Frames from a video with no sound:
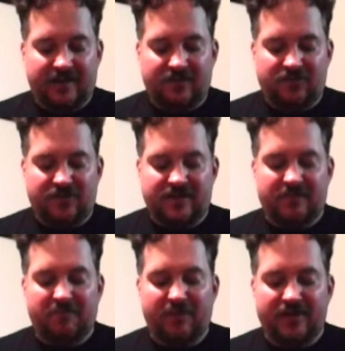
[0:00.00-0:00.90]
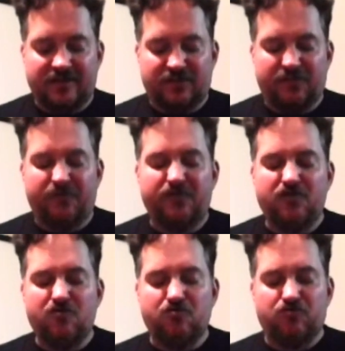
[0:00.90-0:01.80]
Looks like the buns have
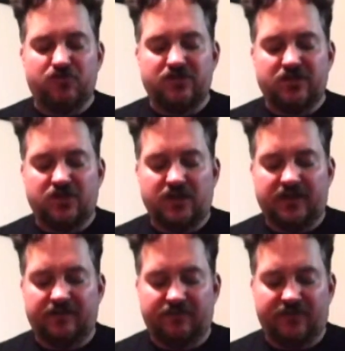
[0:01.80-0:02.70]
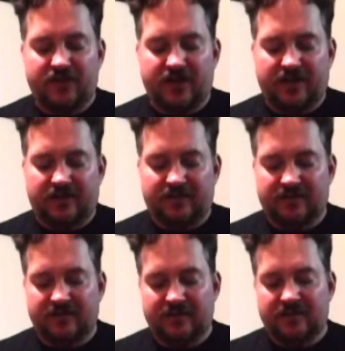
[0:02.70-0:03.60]
fused to the chicken fillet.
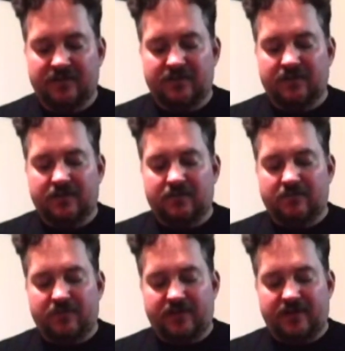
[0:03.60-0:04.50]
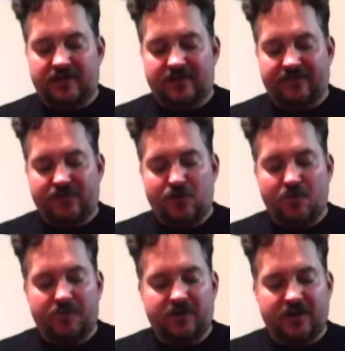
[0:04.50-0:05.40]
But if you
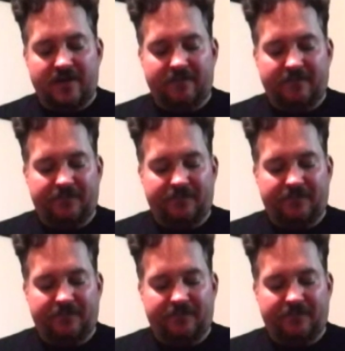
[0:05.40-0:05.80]
open it up,